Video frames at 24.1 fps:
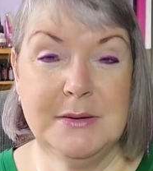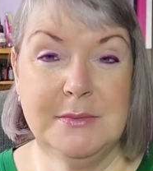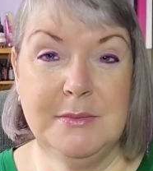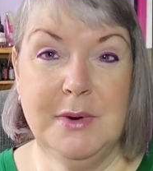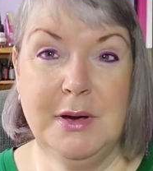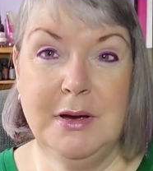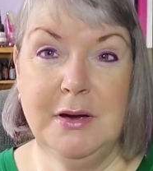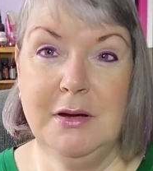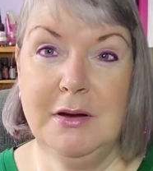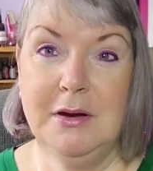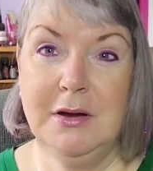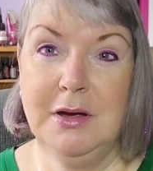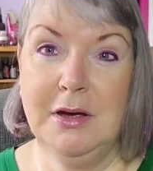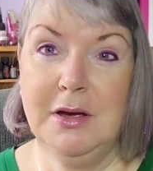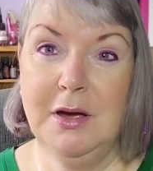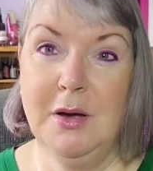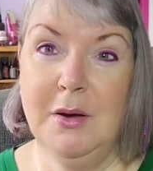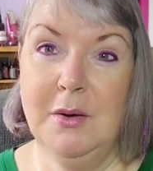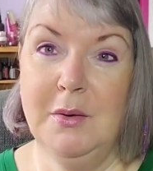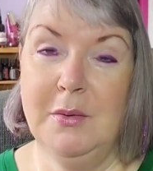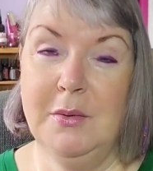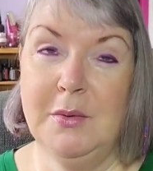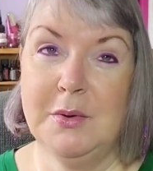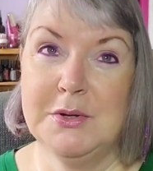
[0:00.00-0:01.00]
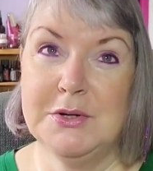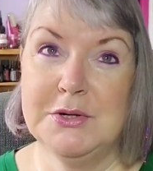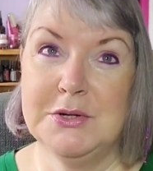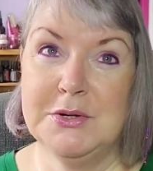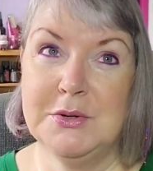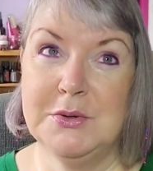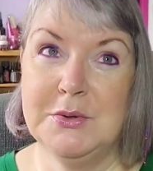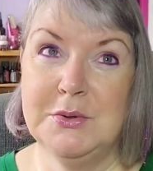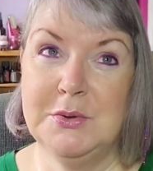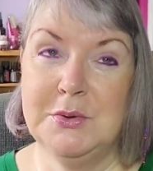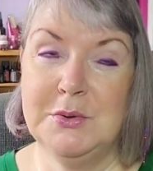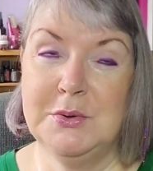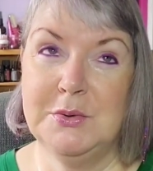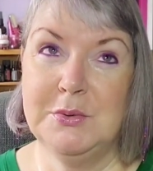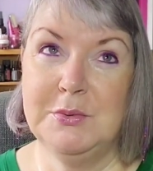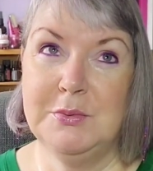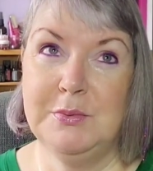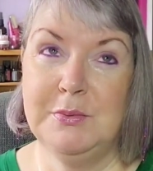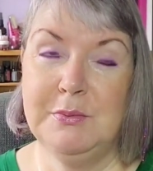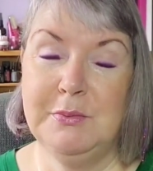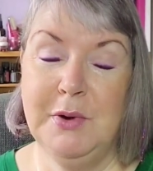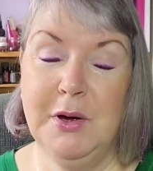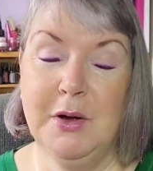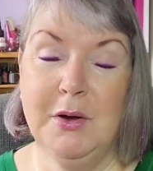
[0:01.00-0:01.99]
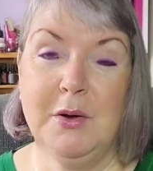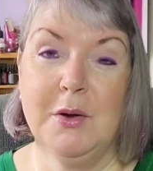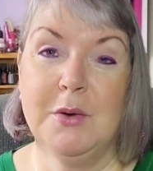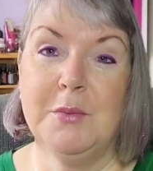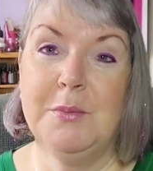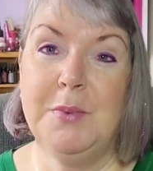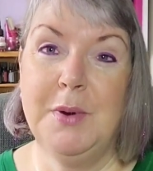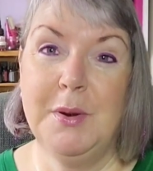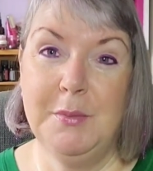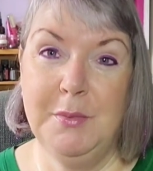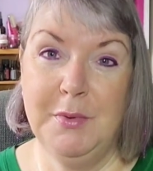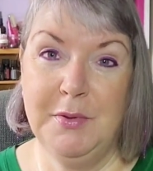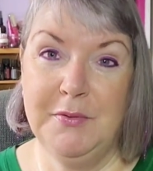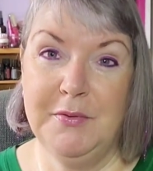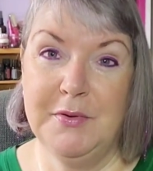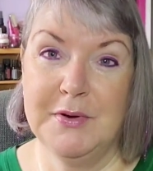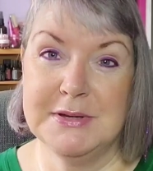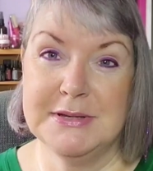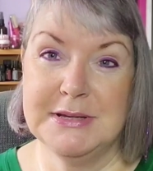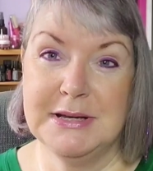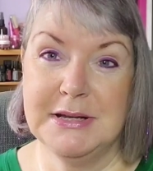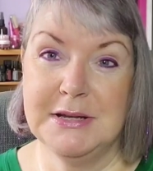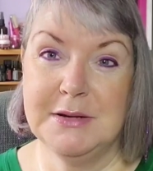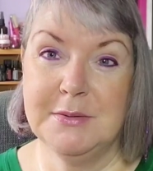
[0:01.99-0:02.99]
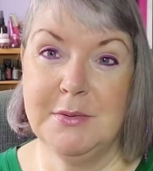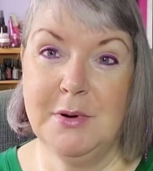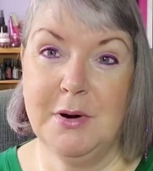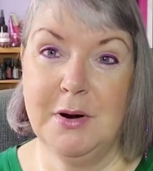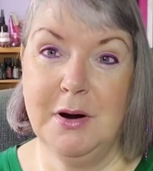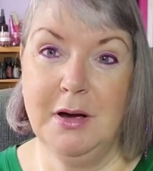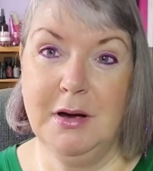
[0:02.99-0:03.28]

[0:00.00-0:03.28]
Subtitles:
We're going to go to Plymouth first thing tomorrow.